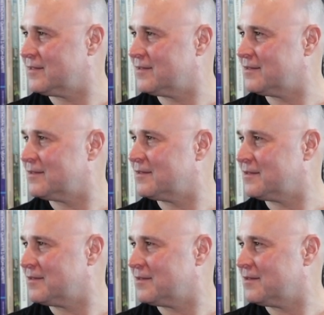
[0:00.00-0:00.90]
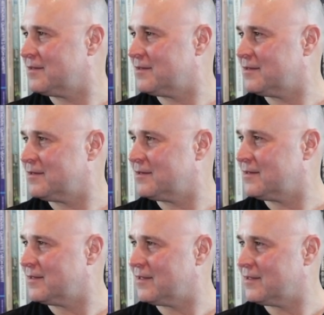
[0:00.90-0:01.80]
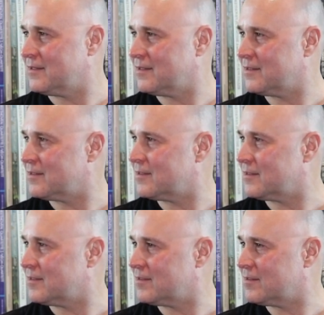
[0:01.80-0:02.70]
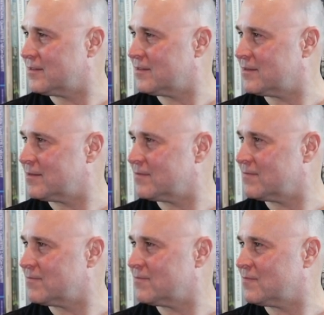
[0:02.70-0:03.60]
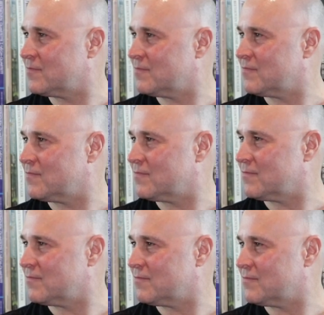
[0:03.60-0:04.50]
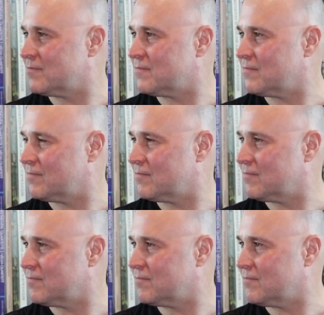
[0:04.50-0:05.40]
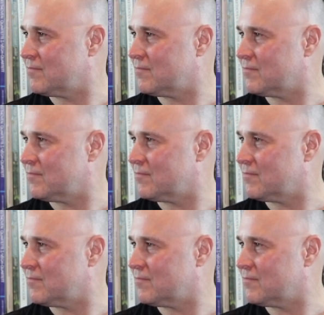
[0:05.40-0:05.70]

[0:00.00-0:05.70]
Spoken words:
The person shown says nothing.